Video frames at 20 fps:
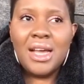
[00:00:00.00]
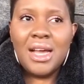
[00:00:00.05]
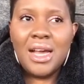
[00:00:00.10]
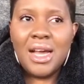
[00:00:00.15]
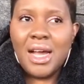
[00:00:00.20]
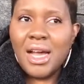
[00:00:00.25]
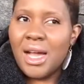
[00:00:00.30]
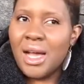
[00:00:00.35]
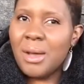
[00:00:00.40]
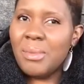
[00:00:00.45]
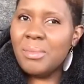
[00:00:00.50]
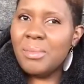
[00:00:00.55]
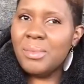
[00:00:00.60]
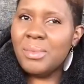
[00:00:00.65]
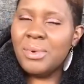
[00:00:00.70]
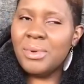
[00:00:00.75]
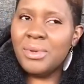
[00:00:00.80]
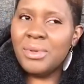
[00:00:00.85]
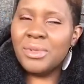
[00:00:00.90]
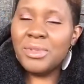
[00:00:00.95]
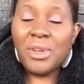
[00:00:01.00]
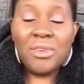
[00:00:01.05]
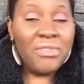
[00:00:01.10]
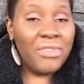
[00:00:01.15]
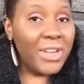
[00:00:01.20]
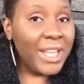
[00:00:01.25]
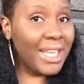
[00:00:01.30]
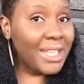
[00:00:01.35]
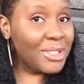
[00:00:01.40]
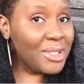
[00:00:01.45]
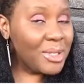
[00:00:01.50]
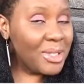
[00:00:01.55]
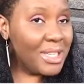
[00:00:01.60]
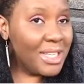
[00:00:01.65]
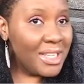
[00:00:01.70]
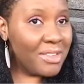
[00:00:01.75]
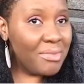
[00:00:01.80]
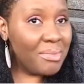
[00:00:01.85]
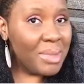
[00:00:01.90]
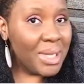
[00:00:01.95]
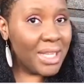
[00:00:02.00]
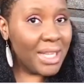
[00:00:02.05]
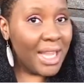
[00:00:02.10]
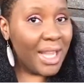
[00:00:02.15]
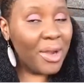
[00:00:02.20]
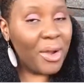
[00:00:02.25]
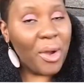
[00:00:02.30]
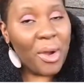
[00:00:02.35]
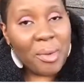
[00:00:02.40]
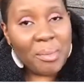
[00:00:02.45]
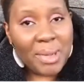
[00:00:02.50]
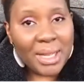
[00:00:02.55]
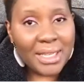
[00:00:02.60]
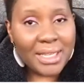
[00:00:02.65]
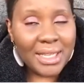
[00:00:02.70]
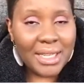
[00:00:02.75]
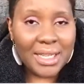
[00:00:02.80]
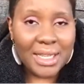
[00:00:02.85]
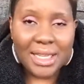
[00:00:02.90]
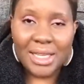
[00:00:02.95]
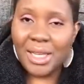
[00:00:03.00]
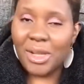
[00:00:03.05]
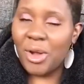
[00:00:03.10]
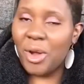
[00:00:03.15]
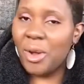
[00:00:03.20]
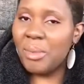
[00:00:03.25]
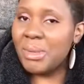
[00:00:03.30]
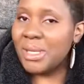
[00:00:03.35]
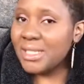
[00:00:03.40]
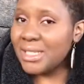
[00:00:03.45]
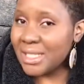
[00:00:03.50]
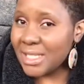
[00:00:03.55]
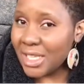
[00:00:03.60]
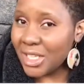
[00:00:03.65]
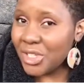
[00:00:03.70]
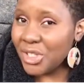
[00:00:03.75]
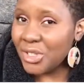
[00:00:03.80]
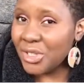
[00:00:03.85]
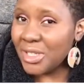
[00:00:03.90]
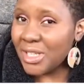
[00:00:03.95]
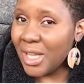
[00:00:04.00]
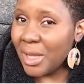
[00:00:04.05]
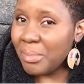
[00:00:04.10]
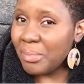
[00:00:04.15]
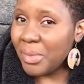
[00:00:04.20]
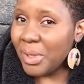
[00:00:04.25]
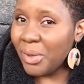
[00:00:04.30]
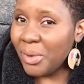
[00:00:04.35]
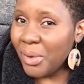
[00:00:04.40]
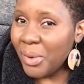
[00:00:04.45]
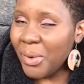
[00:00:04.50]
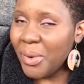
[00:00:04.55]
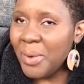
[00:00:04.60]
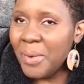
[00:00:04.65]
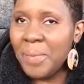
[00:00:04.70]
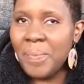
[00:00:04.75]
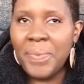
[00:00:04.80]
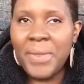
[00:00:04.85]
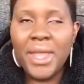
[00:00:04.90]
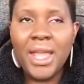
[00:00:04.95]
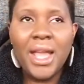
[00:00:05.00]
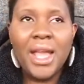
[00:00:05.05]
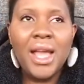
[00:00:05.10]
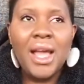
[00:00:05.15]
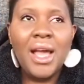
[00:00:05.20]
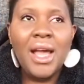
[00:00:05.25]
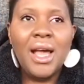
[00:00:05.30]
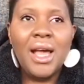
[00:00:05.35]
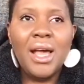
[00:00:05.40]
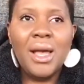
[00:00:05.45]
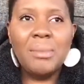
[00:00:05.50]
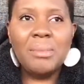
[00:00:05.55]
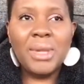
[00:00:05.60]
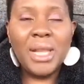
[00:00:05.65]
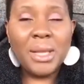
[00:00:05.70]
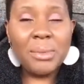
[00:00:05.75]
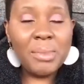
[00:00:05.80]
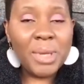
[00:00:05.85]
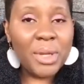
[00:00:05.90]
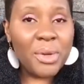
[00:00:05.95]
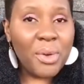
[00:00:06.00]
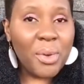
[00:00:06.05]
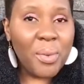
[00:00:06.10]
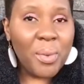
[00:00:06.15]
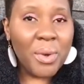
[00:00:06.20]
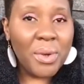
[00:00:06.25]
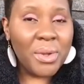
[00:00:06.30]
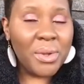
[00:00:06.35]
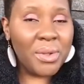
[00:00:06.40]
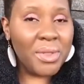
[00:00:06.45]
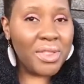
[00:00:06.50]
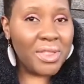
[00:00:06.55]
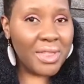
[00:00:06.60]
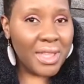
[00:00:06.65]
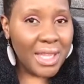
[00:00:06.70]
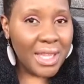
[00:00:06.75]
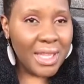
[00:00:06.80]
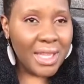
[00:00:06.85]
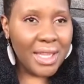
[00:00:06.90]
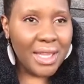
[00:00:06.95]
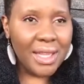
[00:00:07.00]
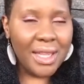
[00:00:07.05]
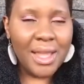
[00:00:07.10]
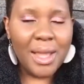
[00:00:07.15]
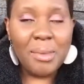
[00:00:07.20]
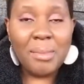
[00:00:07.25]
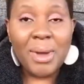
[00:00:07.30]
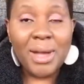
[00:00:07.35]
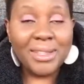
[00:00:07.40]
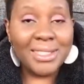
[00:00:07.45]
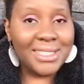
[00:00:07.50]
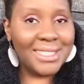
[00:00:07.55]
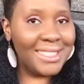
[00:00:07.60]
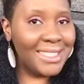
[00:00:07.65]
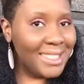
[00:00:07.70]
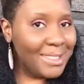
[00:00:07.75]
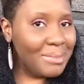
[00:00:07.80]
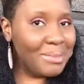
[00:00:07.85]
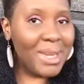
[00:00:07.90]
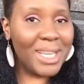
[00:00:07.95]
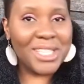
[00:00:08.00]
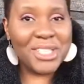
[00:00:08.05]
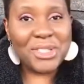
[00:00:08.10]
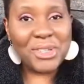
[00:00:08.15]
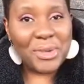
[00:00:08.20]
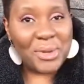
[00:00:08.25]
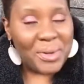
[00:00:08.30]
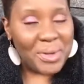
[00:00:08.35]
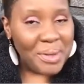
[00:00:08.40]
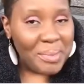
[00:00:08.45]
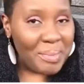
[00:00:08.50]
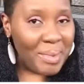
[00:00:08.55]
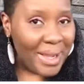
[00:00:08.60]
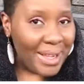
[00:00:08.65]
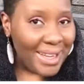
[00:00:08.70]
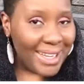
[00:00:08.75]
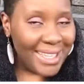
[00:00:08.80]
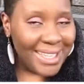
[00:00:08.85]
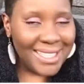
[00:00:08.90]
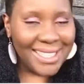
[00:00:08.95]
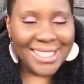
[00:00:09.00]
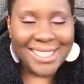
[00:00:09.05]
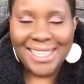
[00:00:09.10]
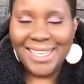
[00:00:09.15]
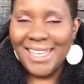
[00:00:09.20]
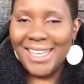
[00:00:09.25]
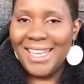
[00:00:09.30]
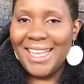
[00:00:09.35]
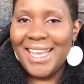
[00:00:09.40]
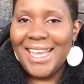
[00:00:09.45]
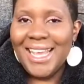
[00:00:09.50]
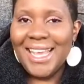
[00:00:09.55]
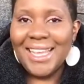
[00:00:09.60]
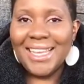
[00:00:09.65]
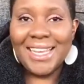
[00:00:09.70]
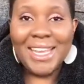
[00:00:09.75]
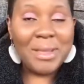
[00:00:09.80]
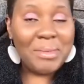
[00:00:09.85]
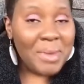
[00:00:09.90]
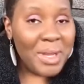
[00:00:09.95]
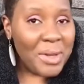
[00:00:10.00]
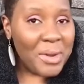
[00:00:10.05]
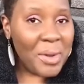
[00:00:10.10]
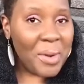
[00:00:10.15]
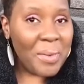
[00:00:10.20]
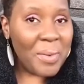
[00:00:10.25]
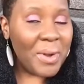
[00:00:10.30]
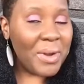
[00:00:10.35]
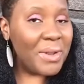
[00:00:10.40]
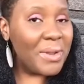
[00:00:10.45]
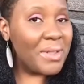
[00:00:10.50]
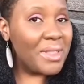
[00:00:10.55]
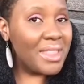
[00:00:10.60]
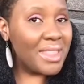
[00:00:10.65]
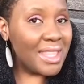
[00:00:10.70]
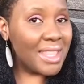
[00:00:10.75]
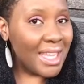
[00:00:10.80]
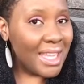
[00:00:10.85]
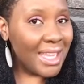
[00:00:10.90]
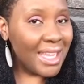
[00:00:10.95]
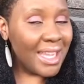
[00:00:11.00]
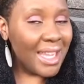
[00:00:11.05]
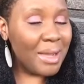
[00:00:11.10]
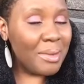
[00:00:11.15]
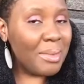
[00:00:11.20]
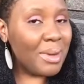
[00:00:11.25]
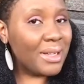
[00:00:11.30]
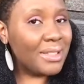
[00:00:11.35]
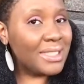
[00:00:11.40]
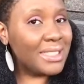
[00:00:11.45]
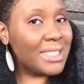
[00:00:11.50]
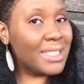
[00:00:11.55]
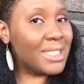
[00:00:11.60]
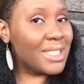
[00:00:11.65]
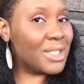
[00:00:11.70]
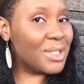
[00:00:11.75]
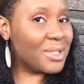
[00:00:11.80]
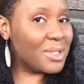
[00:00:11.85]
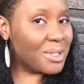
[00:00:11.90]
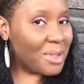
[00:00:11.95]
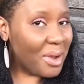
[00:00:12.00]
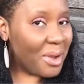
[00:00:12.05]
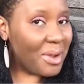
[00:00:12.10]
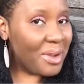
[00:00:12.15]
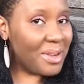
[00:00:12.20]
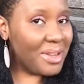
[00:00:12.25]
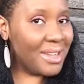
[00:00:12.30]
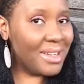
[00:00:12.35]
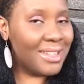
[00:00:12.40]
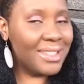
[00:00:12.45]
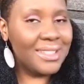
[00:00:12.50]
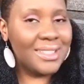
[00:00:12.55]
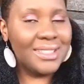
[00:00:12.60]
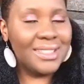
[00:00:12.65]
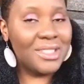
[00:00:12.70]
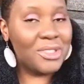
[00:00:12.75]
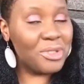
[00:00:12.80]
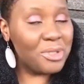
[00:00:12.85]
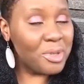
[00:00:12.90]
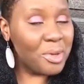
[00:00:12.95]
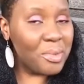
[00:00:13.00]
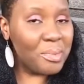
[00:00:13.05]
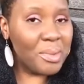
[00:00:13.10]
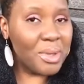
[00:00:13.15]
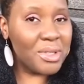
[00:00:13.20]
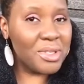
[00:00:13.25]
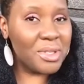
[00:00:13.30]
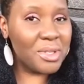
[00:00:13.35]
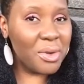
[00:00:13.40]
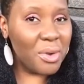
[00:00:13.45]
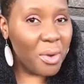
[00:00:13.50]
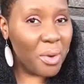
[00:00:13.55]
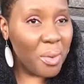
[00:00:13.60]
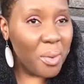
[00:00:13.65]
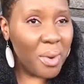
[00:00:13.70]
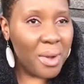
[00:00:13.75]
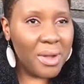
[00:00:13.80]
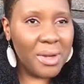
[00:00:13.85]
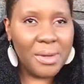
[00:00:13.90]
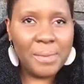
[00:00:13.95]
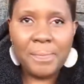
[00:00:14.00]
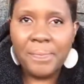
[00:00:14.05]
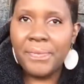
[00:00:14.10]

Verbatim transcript: Um, don't forget to leave me a comment in the comment section down below. Um, let me know what you think about Dimash Kudaibergen. Let me know what you think about this song, The Show Must Go On.